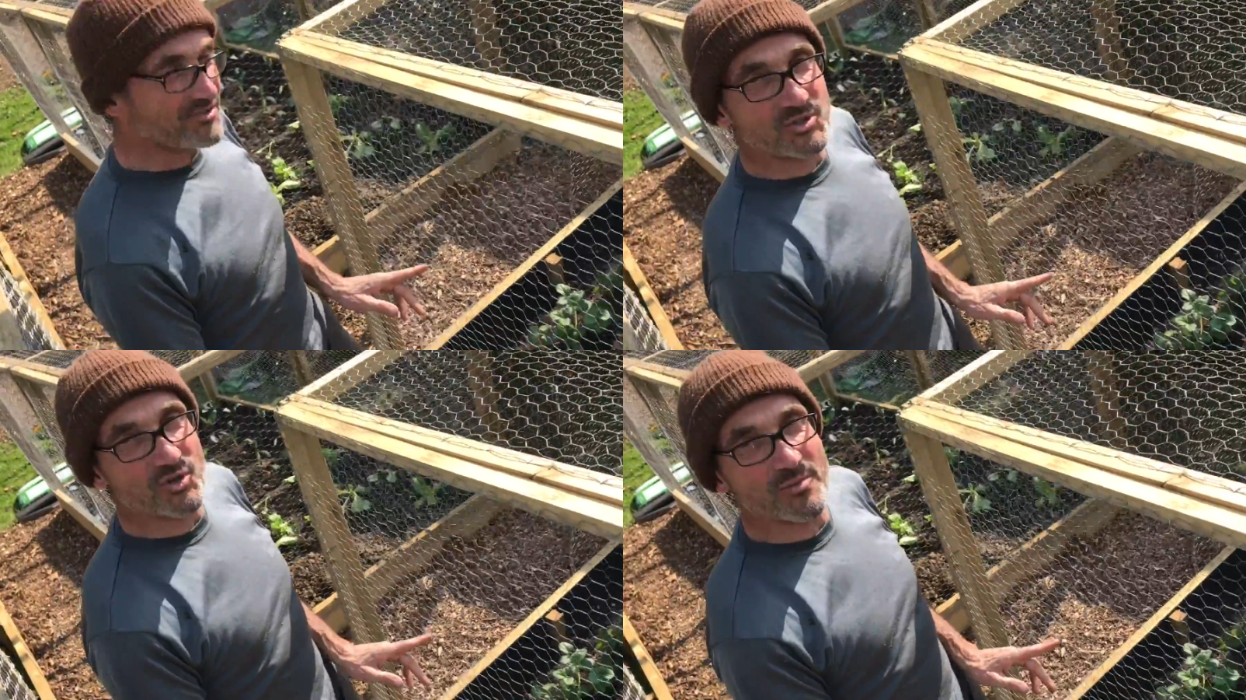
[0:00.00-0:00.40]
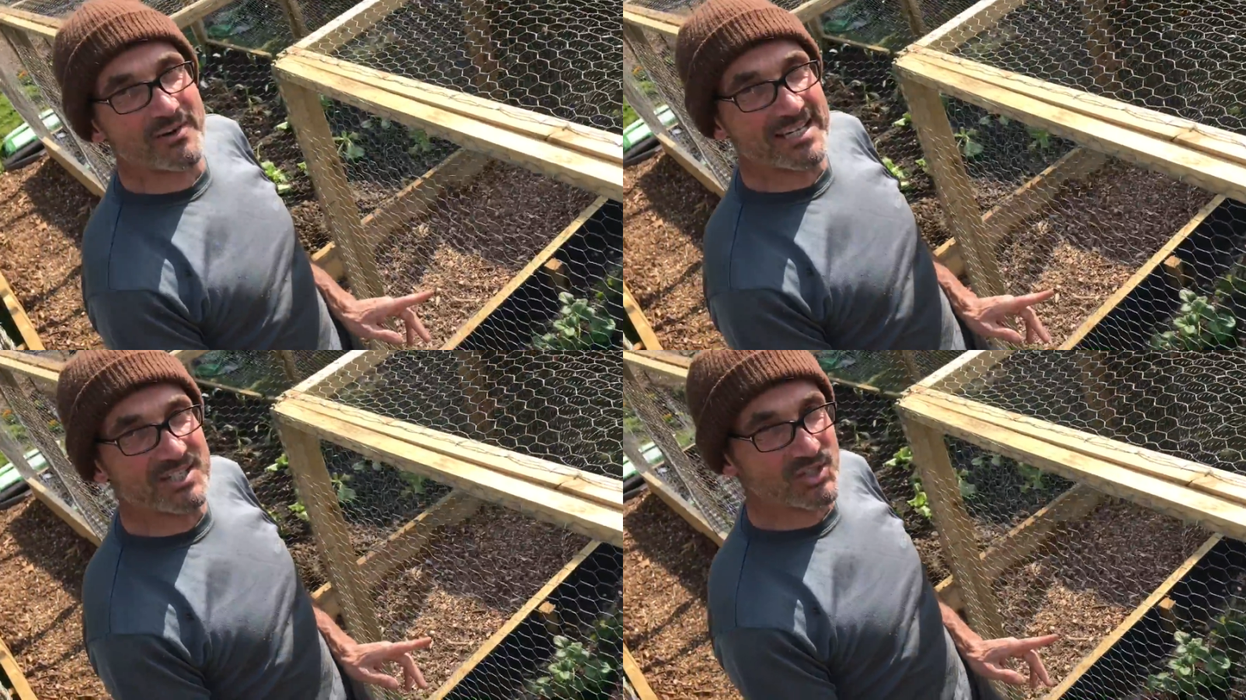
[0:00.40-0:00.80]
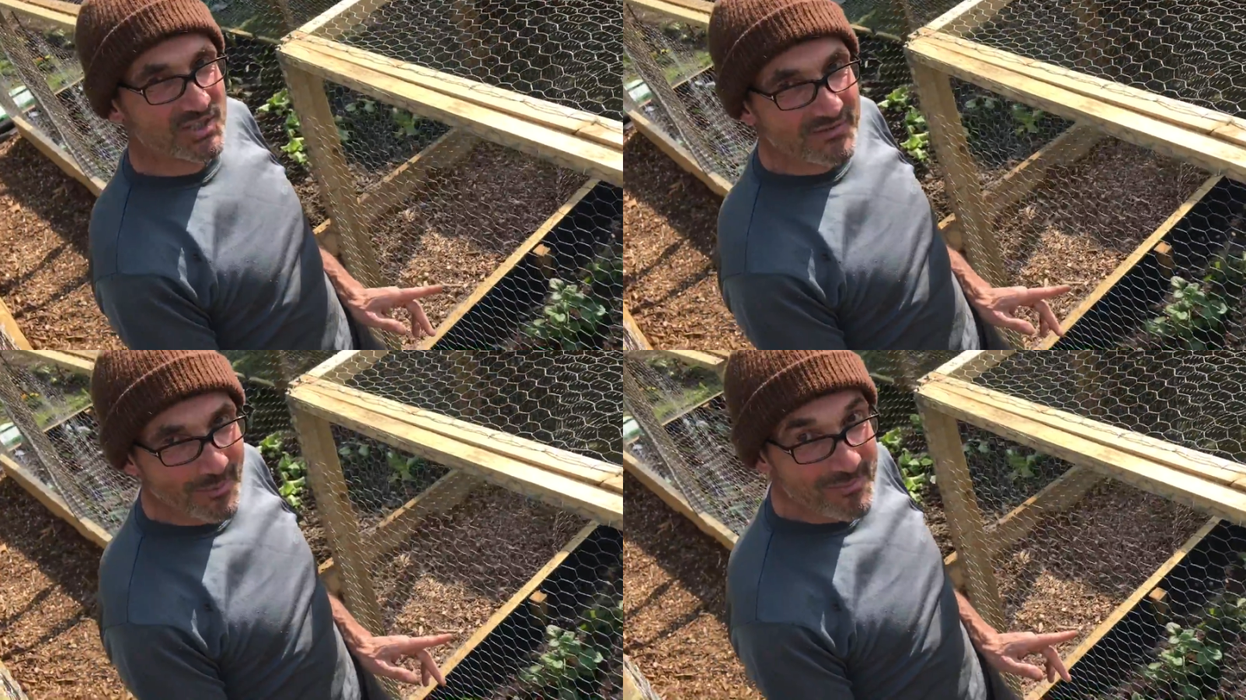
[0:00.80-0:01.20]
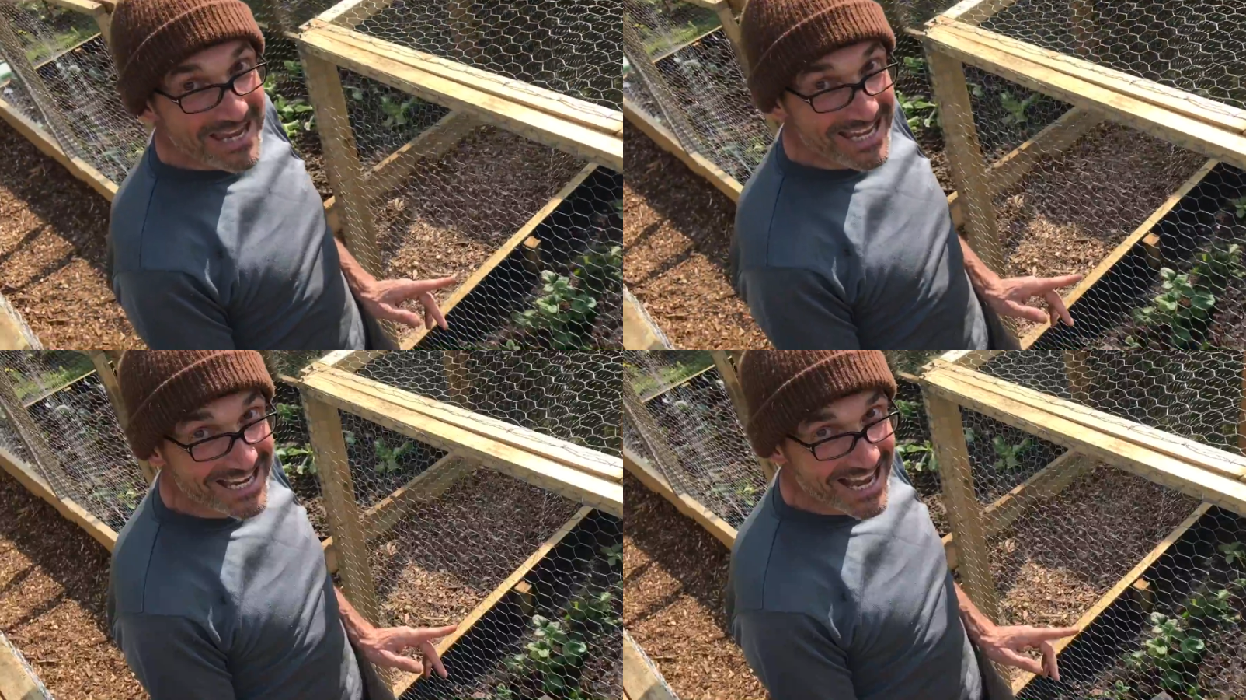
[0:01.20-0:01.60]
have strawberries just for
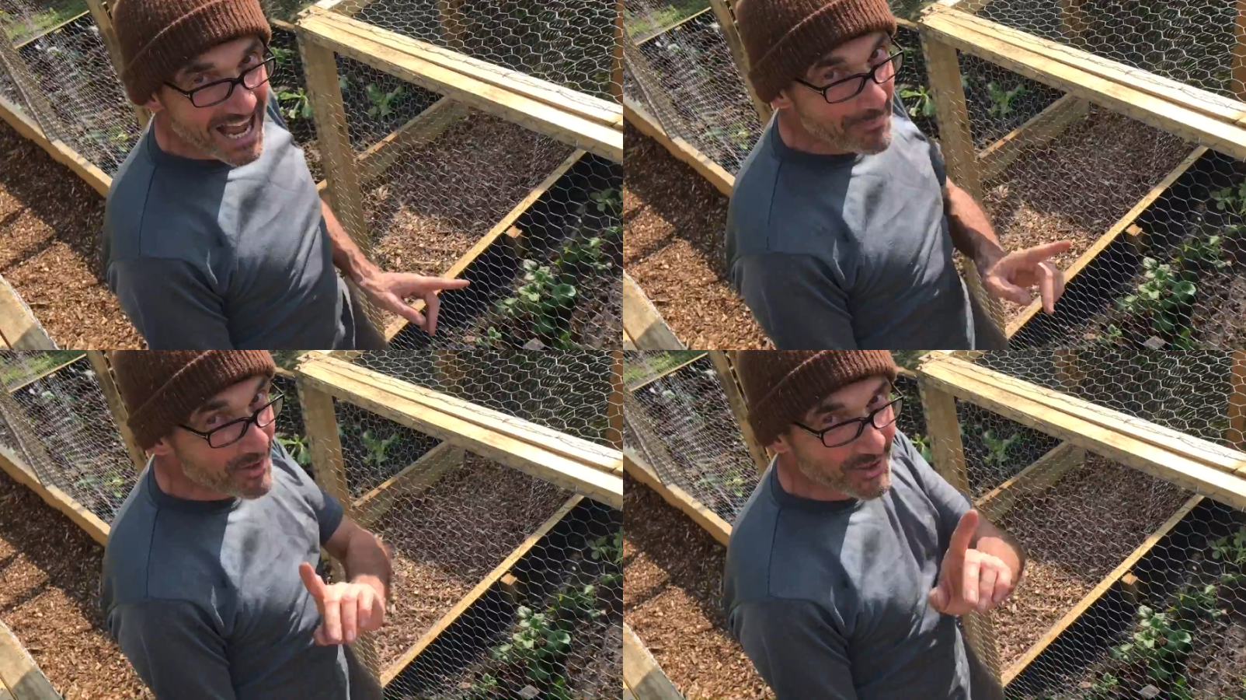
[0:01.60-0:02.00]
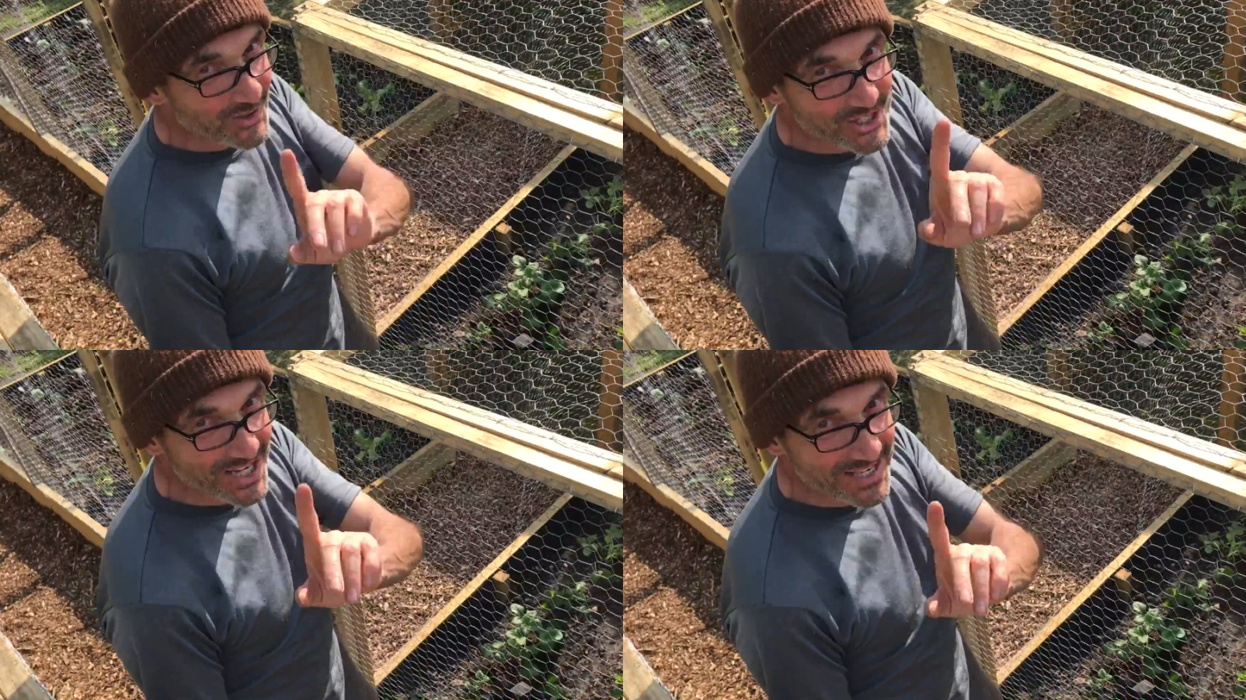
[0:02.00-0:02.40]
me. I'm not gonna share